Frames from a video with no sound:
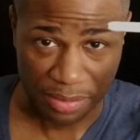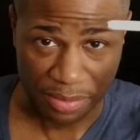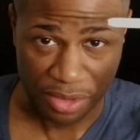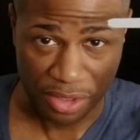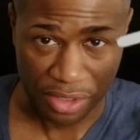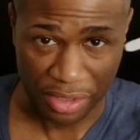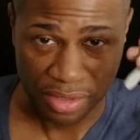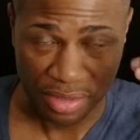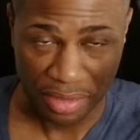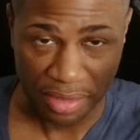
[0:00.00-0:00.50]

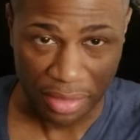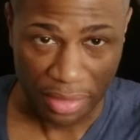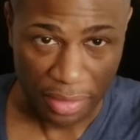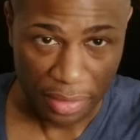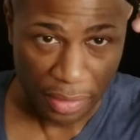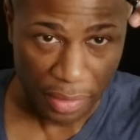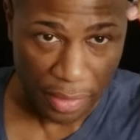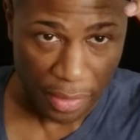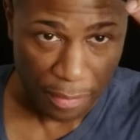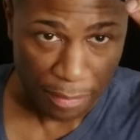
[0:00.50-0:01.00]
marker.
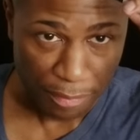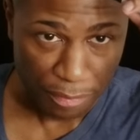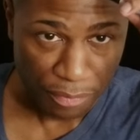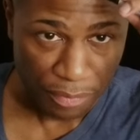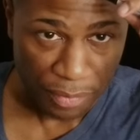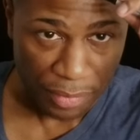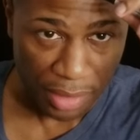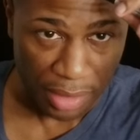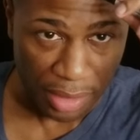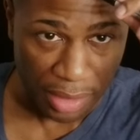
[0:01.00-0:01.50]

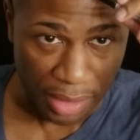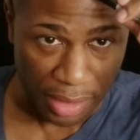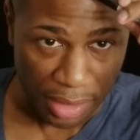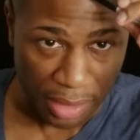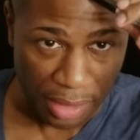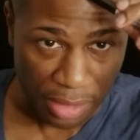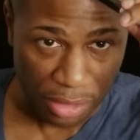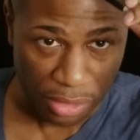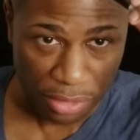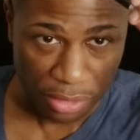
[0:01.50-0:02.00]

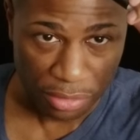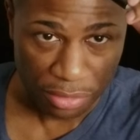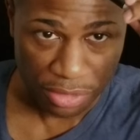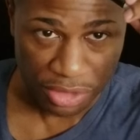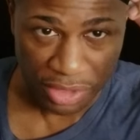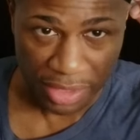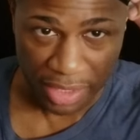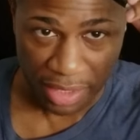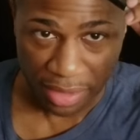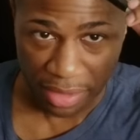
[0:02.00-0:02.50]
Any loose
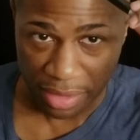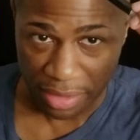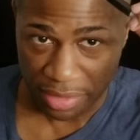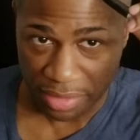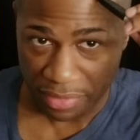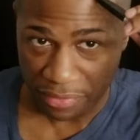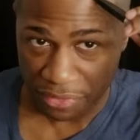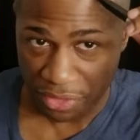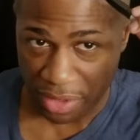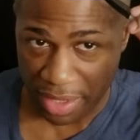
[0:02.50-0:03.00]
areas
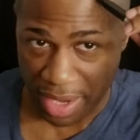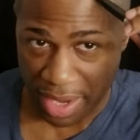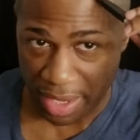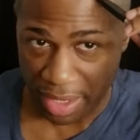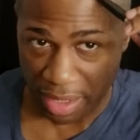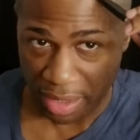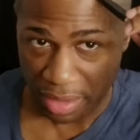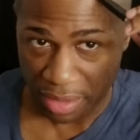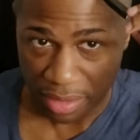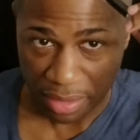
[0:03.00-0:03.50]
of your
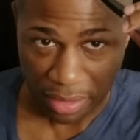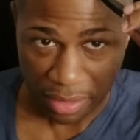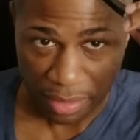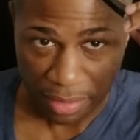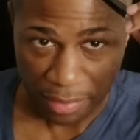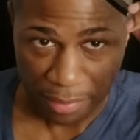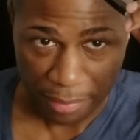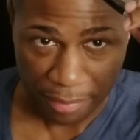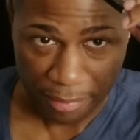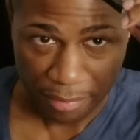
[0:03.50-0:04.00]
hair,
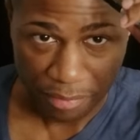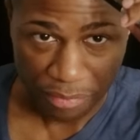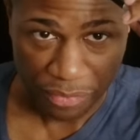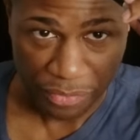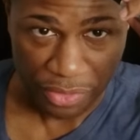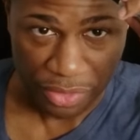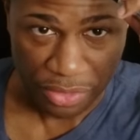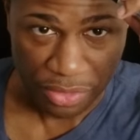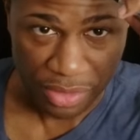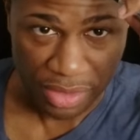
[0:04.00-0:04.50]

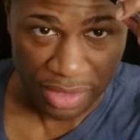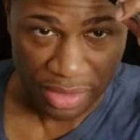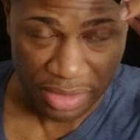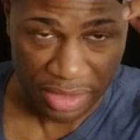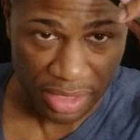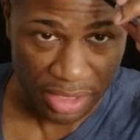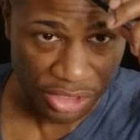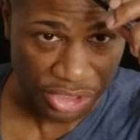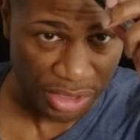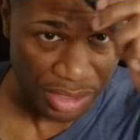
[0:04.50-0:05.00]
you can
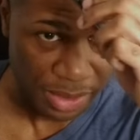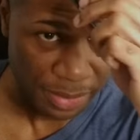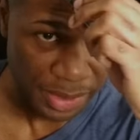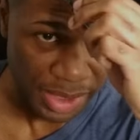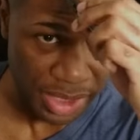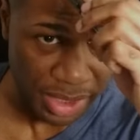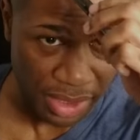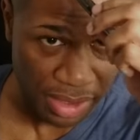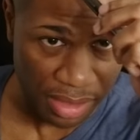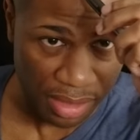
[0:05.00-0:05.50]
touch up
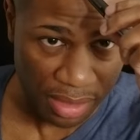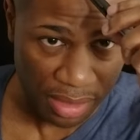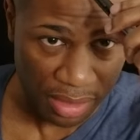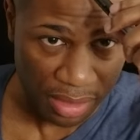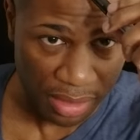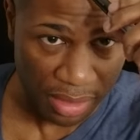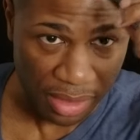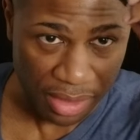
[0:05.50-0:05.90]
here.